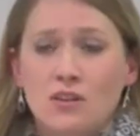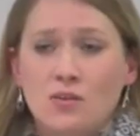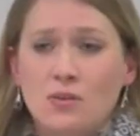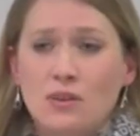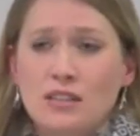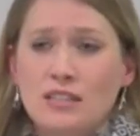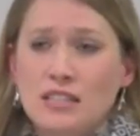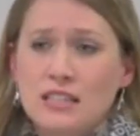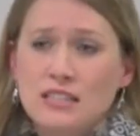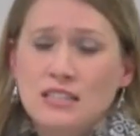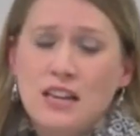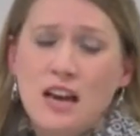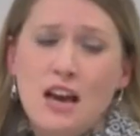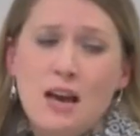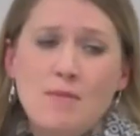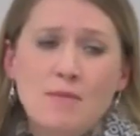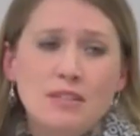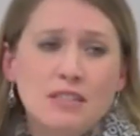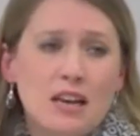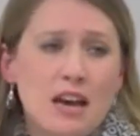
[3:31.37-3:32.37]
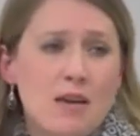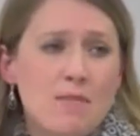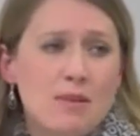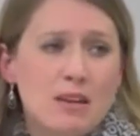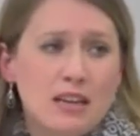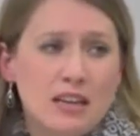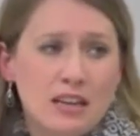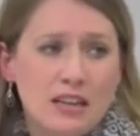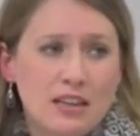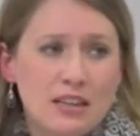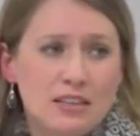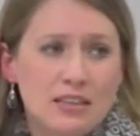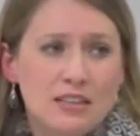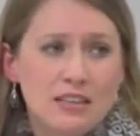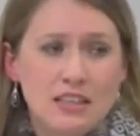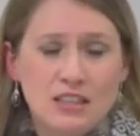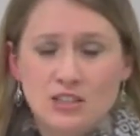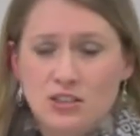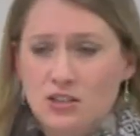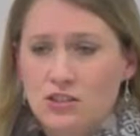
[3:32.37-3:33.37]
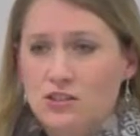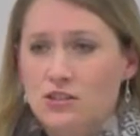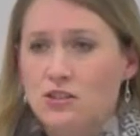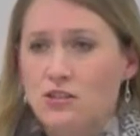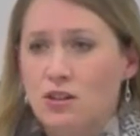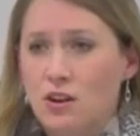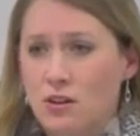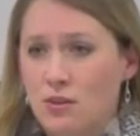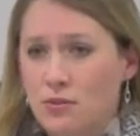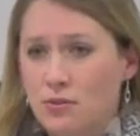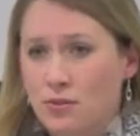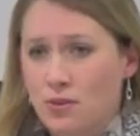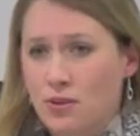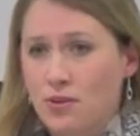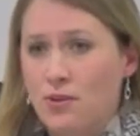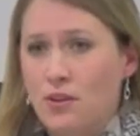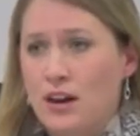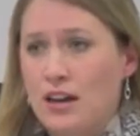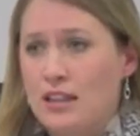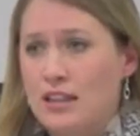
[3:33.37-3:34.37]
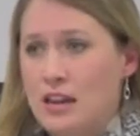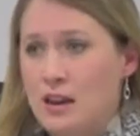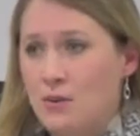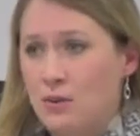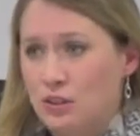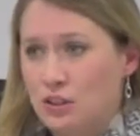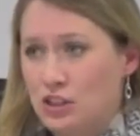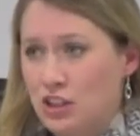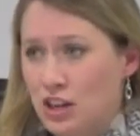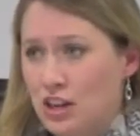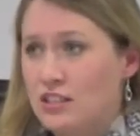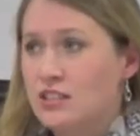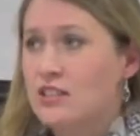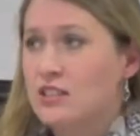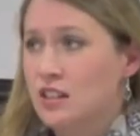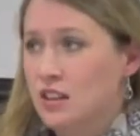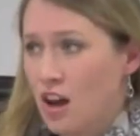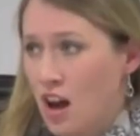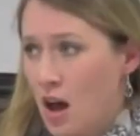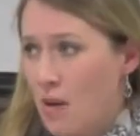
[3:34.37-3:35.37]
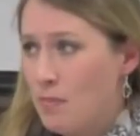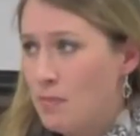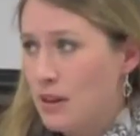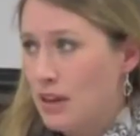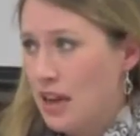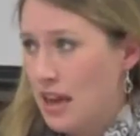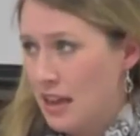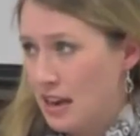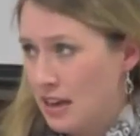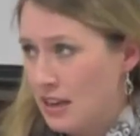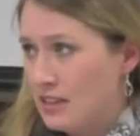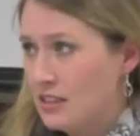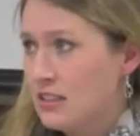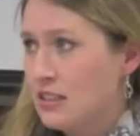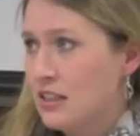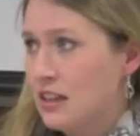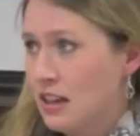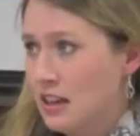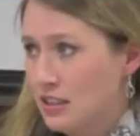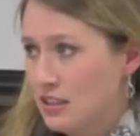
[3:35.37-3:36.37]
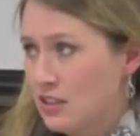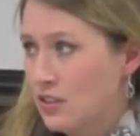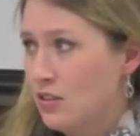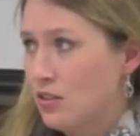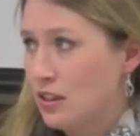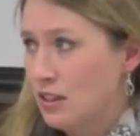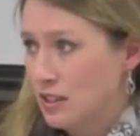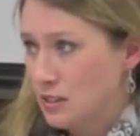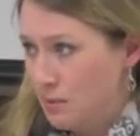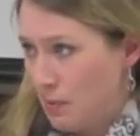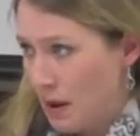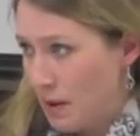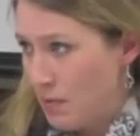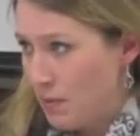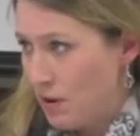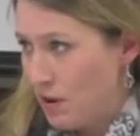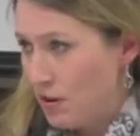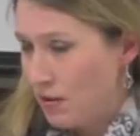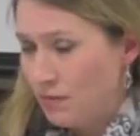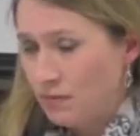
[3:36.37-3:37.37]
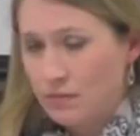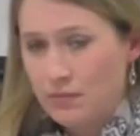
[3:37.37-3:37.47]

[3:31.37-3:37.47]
We see time and time again teachers who go through and they will just copy edit a student's paper.